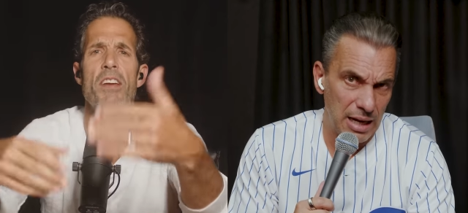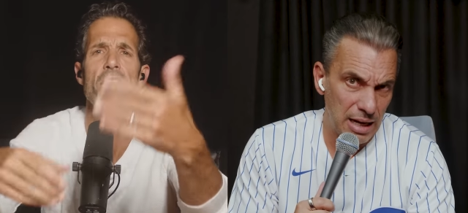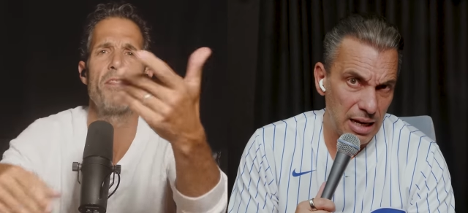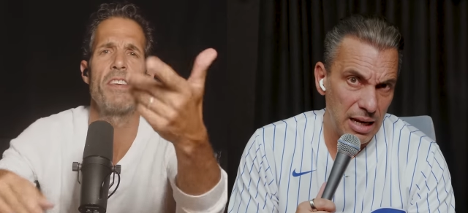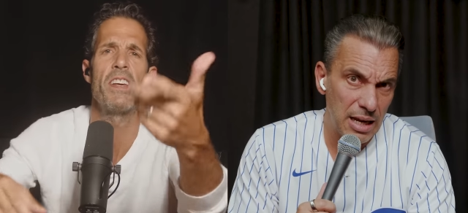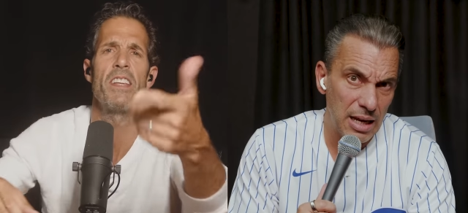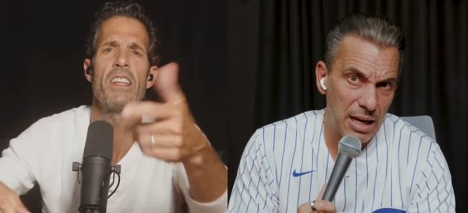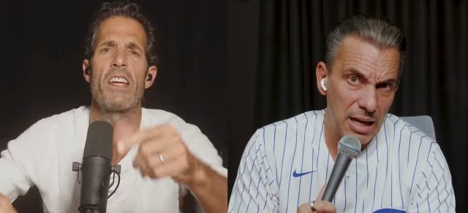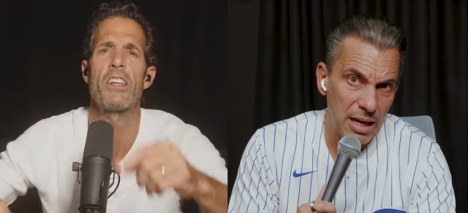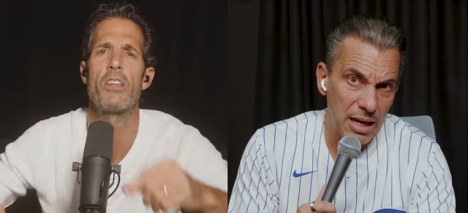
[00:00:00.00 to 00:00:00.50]
Speaker 1: I
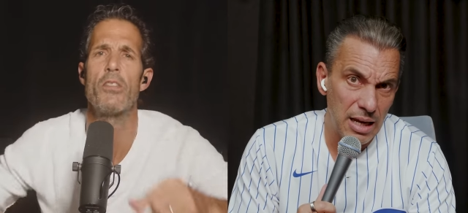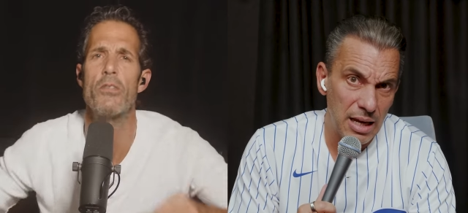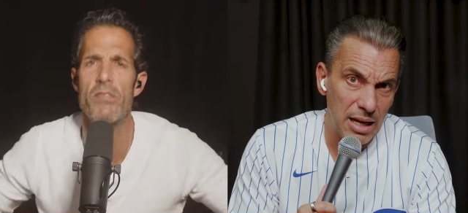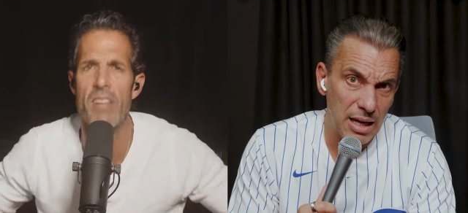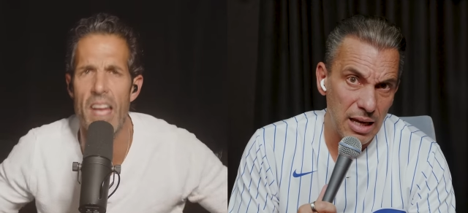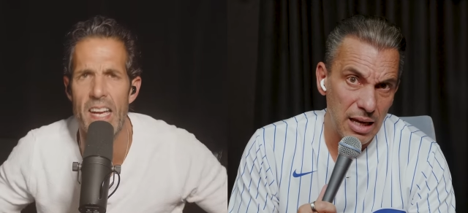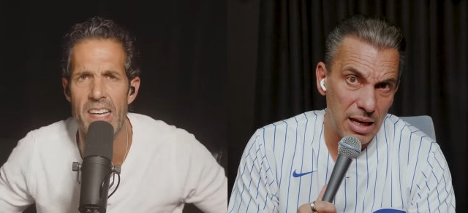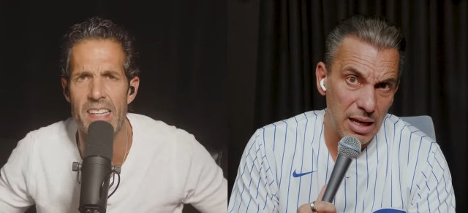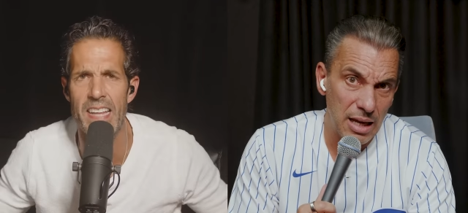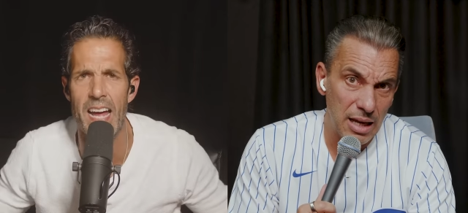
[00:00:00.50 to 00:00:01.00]
feel like
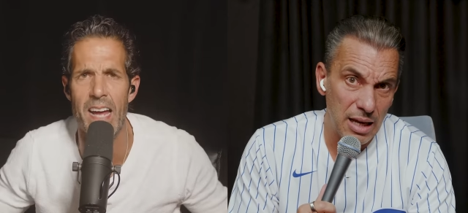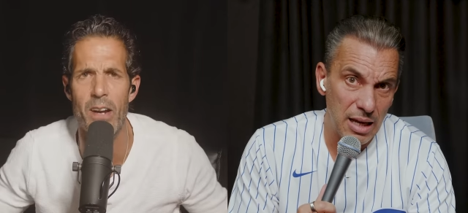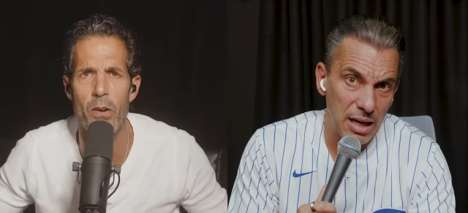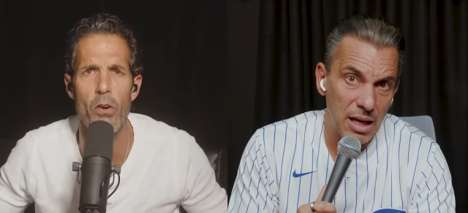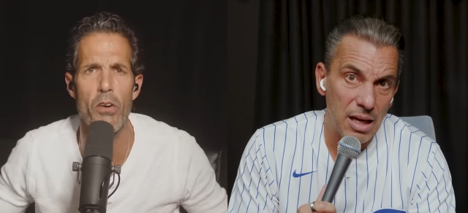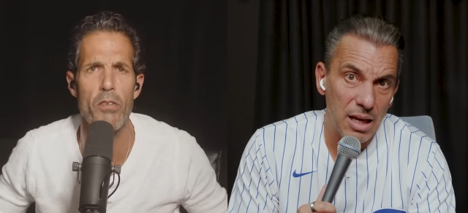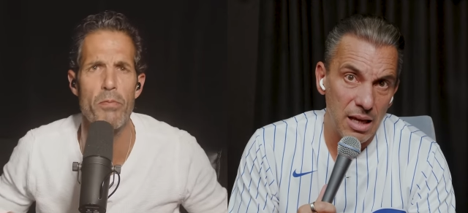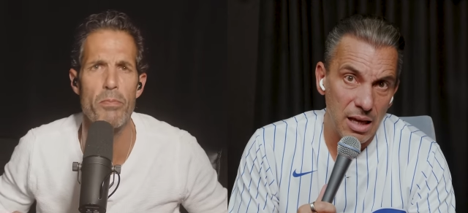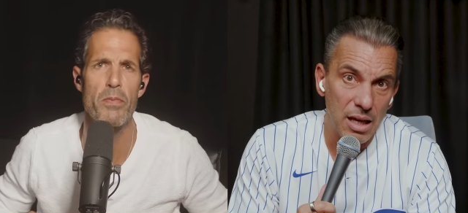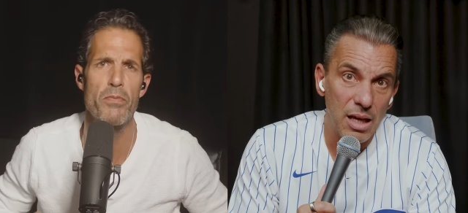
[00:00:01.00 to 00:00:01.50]
you'd take that
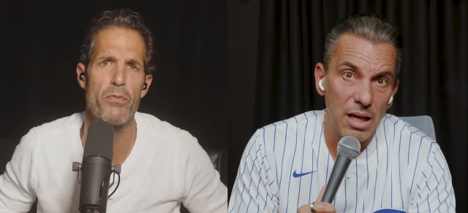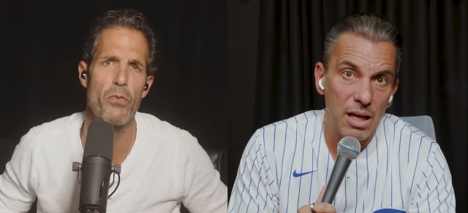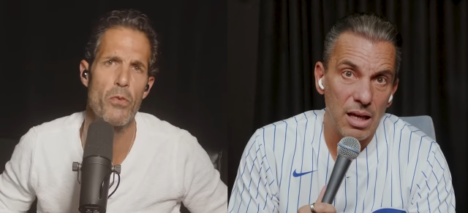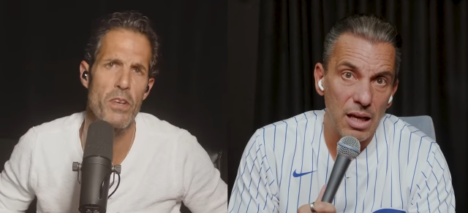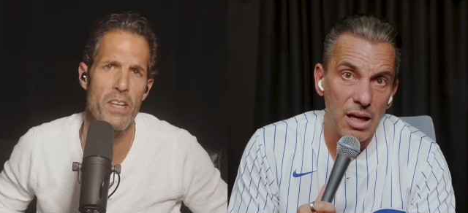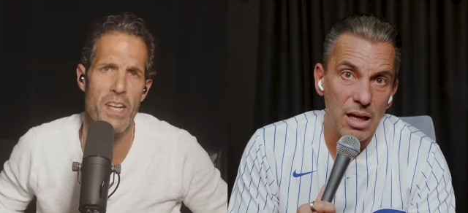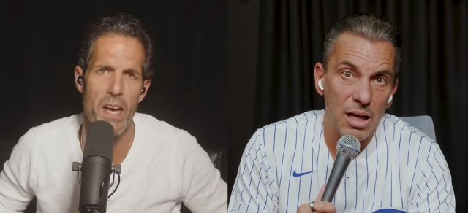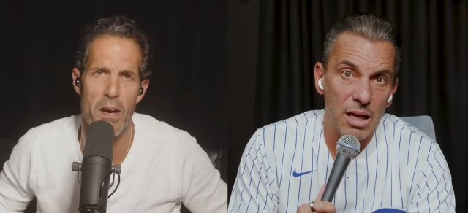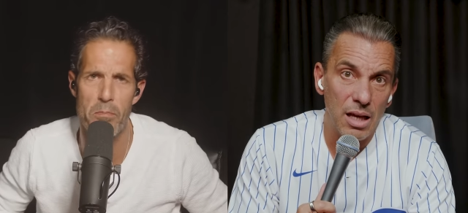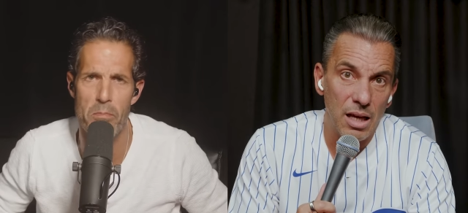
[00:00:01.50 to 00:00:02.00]
off
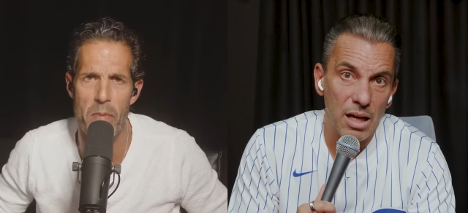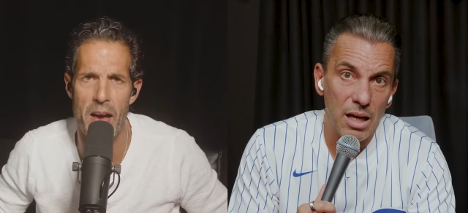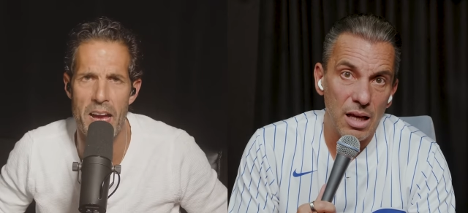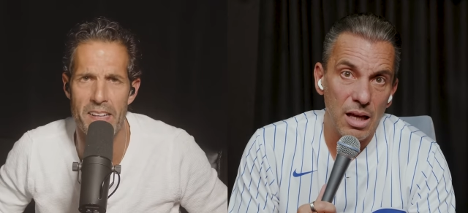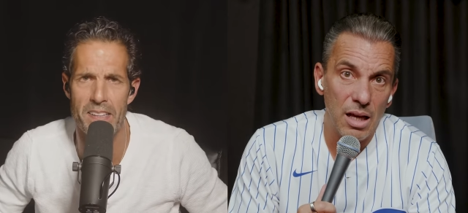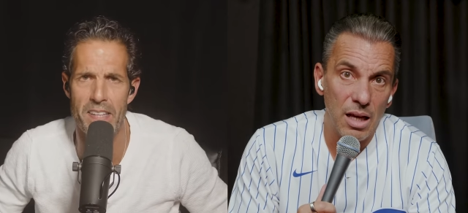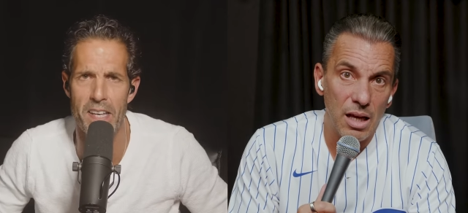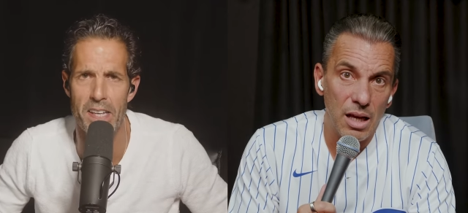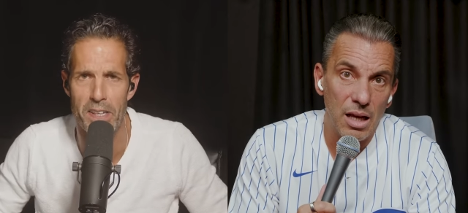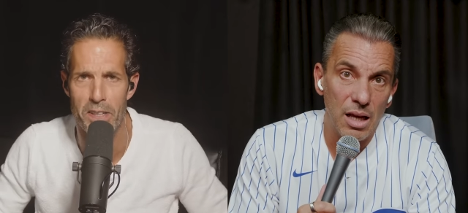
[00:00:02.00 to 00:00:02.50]
before you got
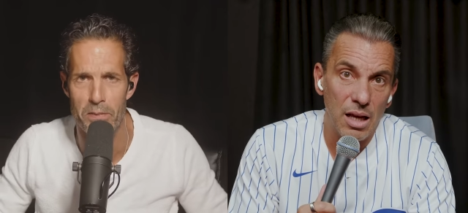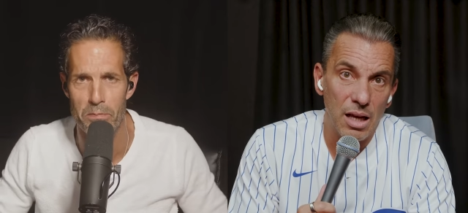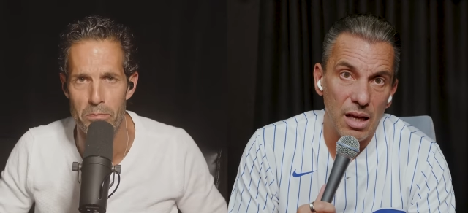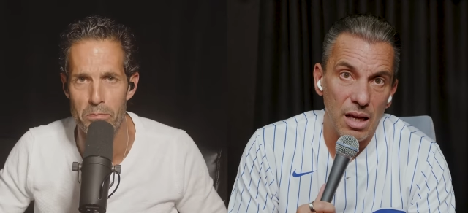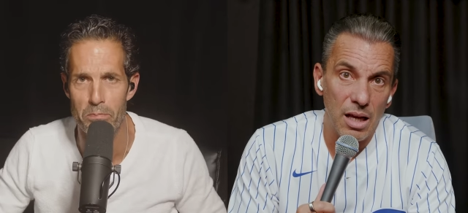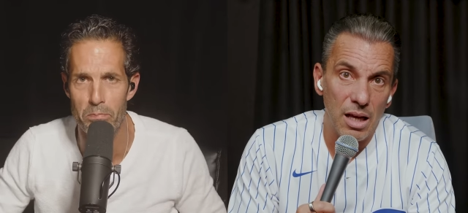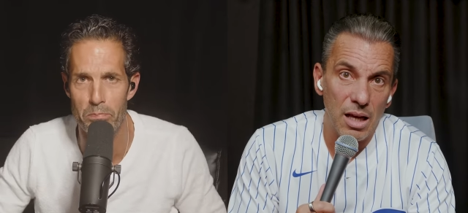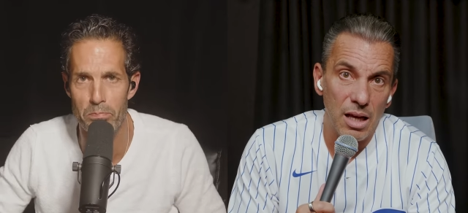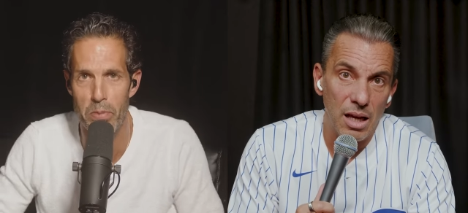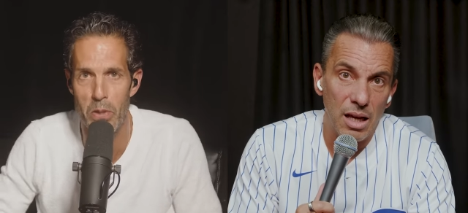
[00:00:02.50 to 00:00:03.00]
back to your
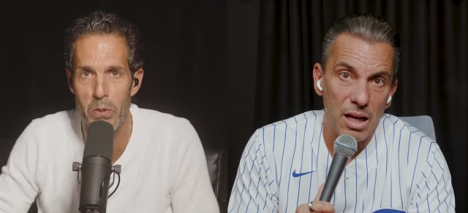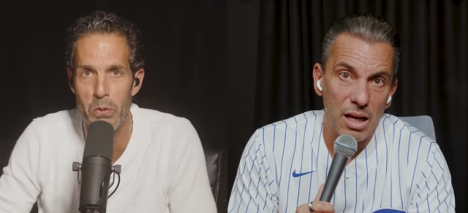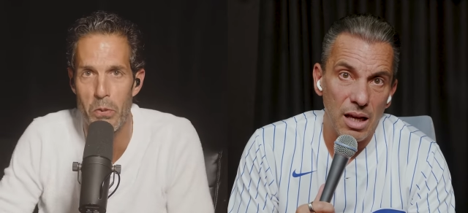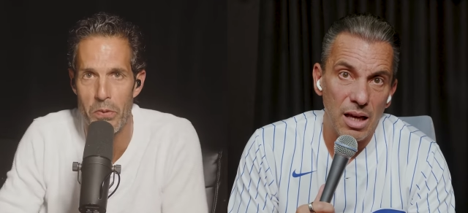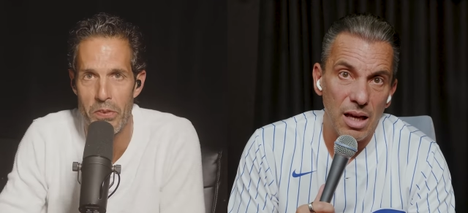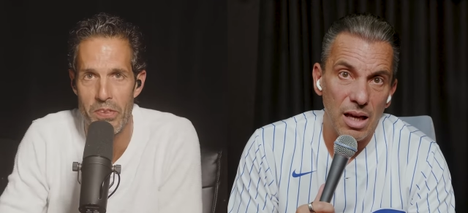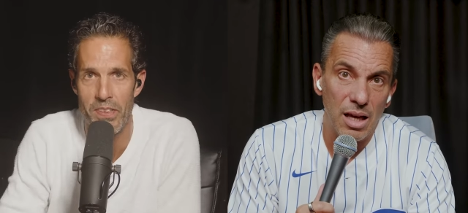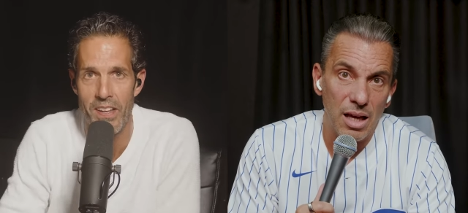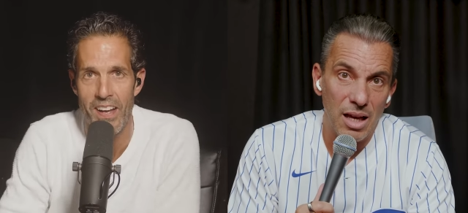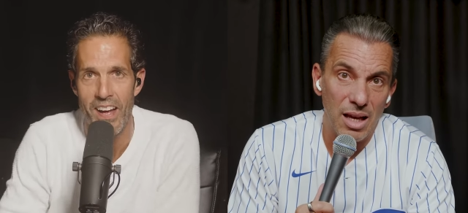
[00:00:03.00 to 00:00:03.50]

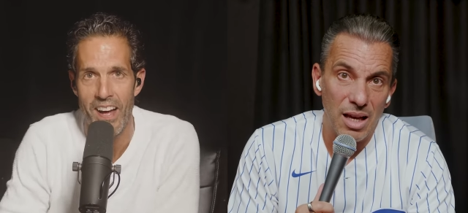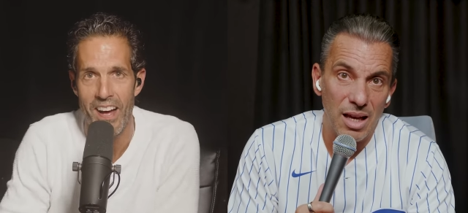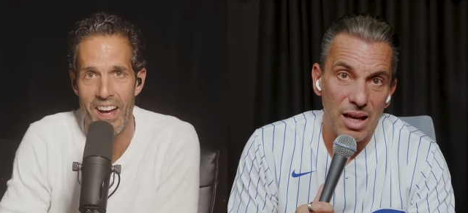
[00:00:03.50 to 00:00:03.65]
booth.